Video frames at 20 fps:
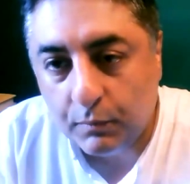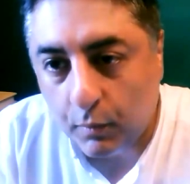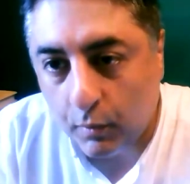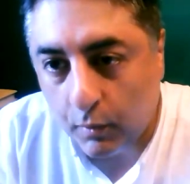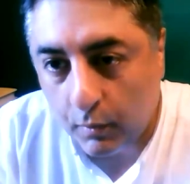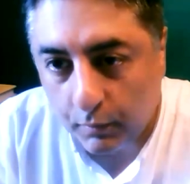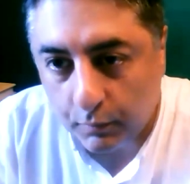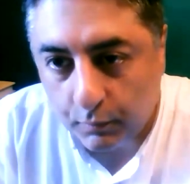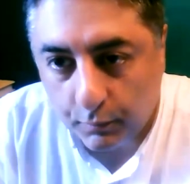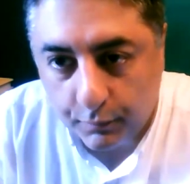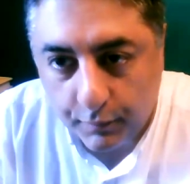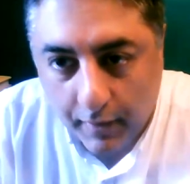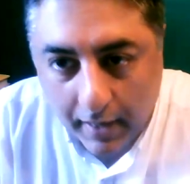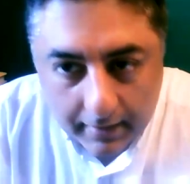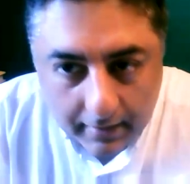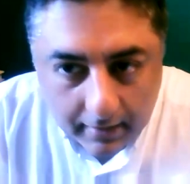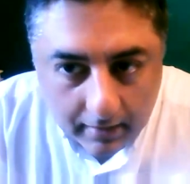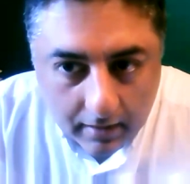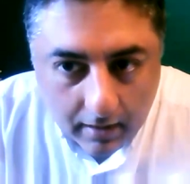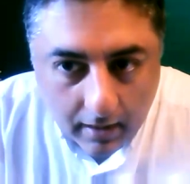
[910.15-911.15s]
for to
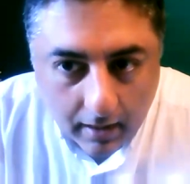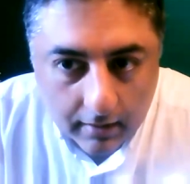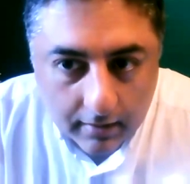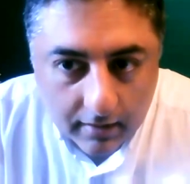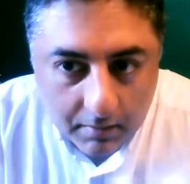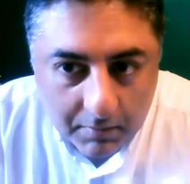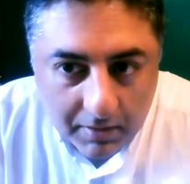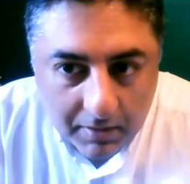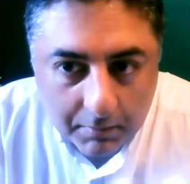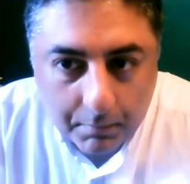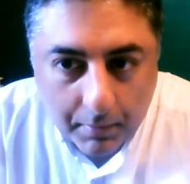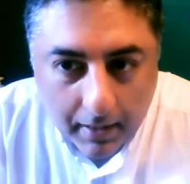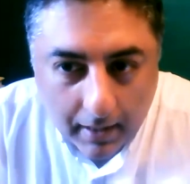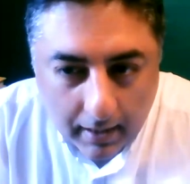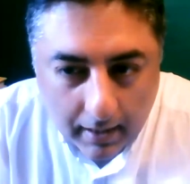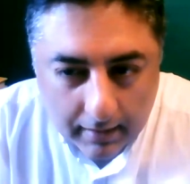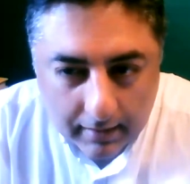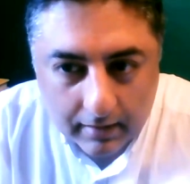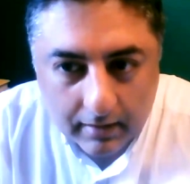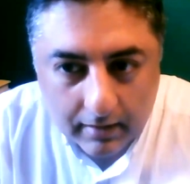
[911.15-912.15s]
finding endemic
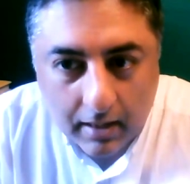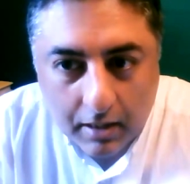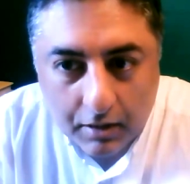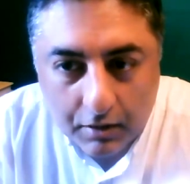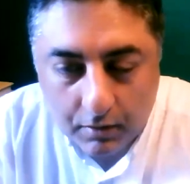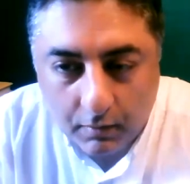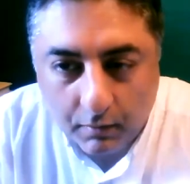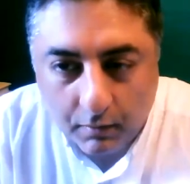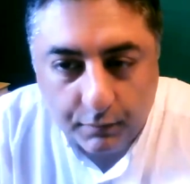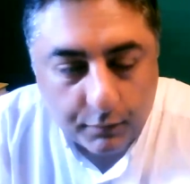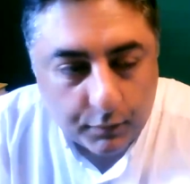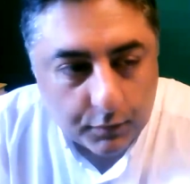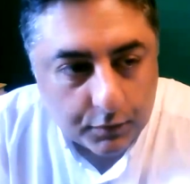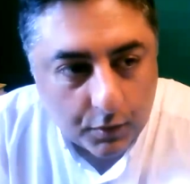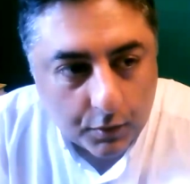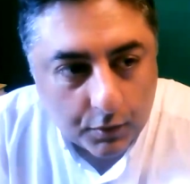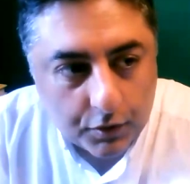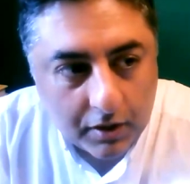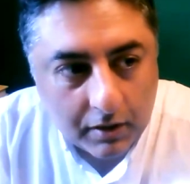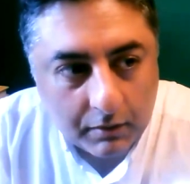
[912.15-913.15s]
plant and you know
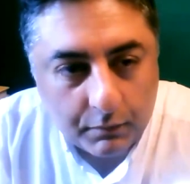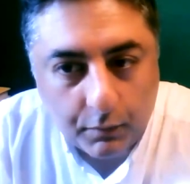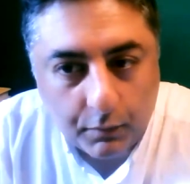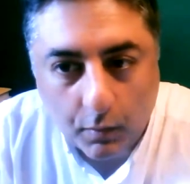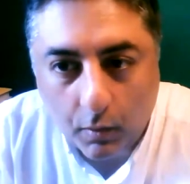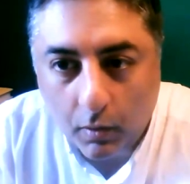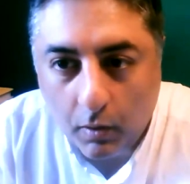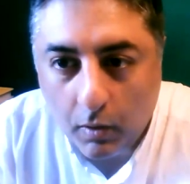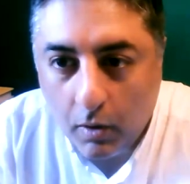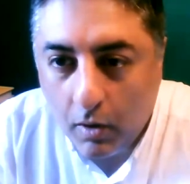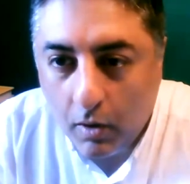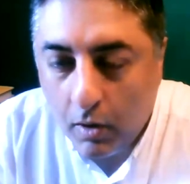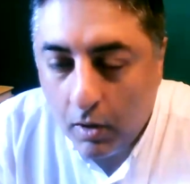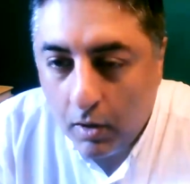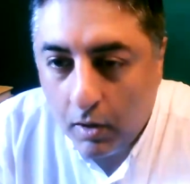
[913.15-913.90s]
searching for